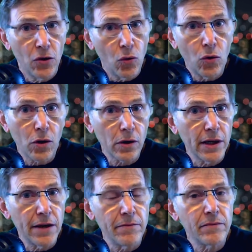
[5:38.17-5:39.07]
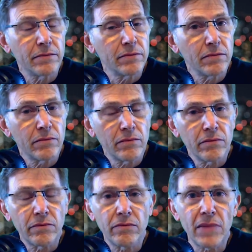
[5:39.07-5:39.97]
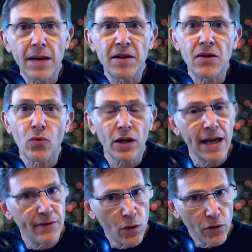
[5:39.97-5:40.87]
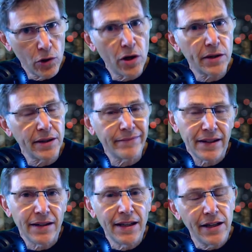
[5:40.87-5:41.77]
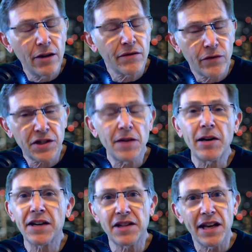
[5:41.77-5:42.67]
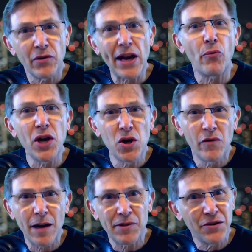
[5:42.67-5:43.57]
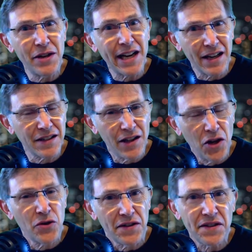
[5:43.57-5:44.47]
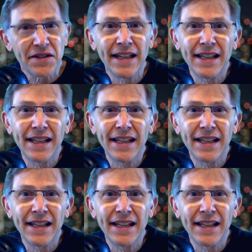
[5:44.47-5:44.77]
or maybe we're kind of overlooked, and for some guys that window of opportunity kind of closes.